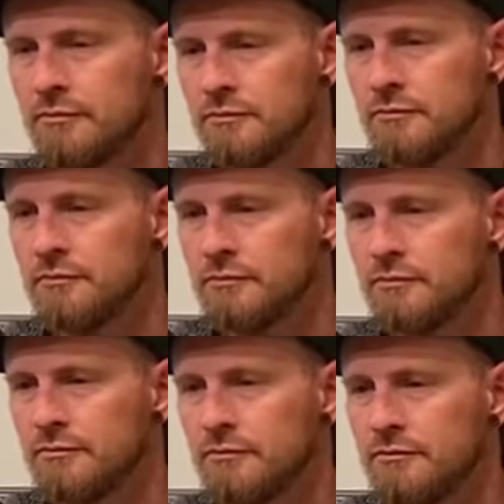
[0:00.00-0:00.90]

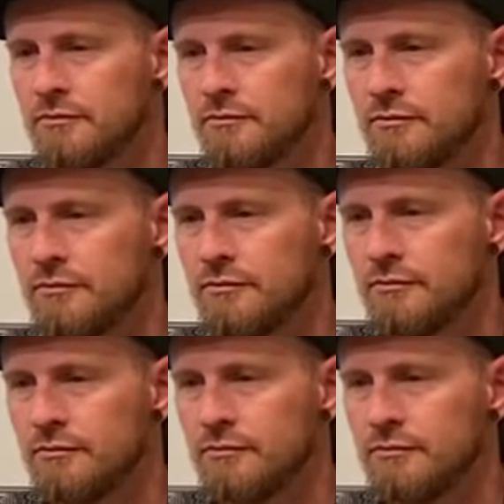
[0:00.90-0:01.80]

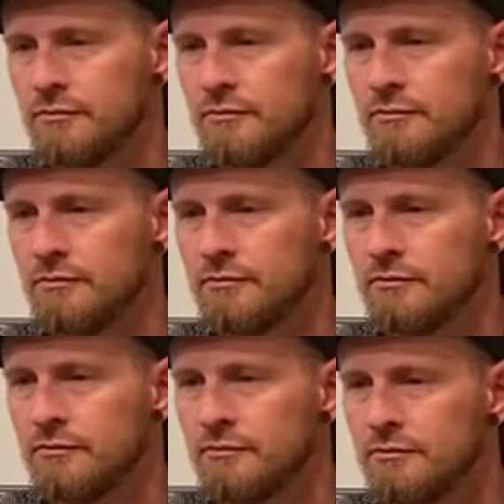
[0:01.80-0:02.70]

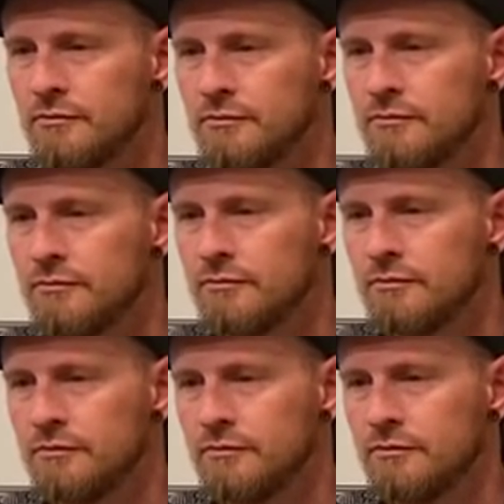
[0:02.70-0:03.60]

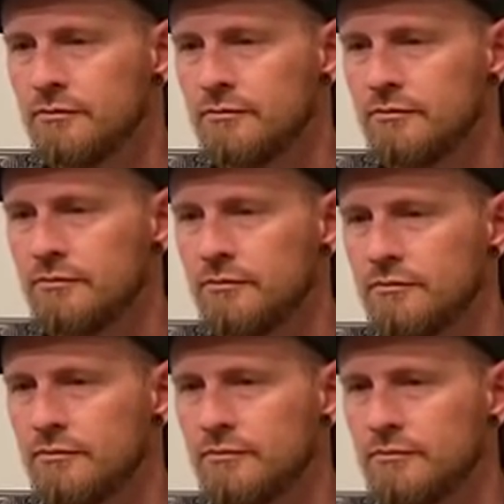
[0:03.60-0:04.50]

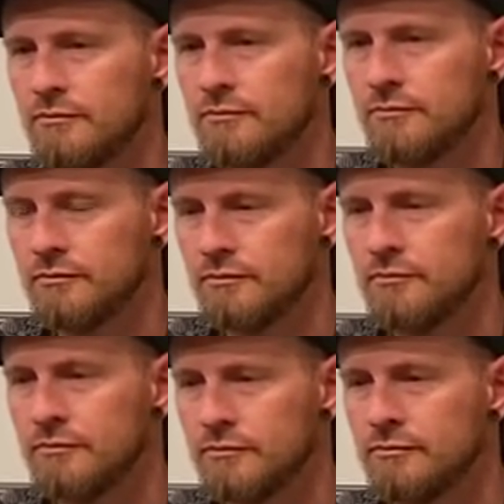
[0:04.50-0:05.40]

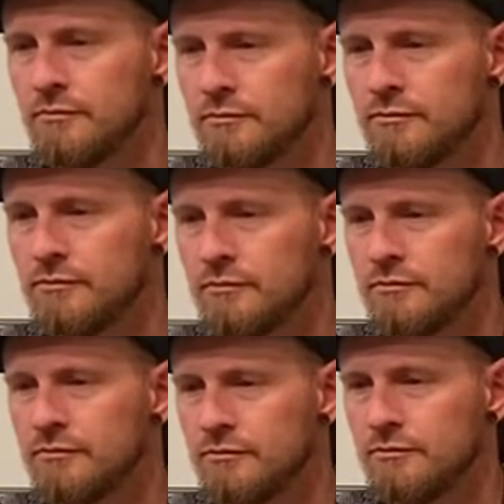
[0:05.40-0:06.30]

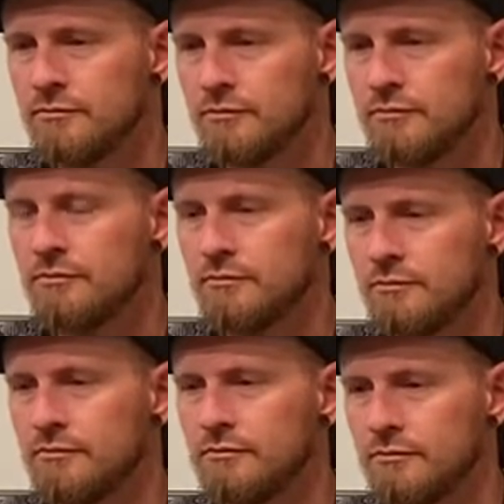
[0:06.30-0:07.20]

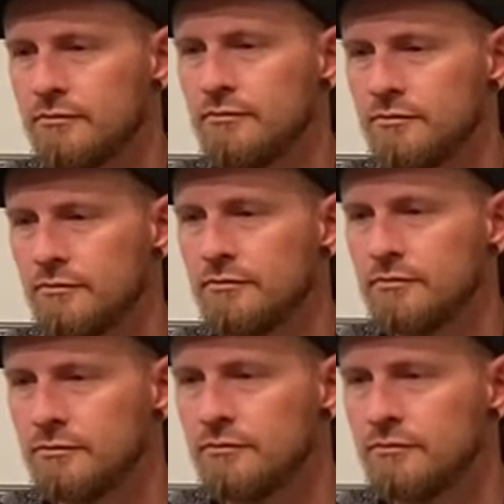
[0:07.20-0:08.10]
The person shown says nothing.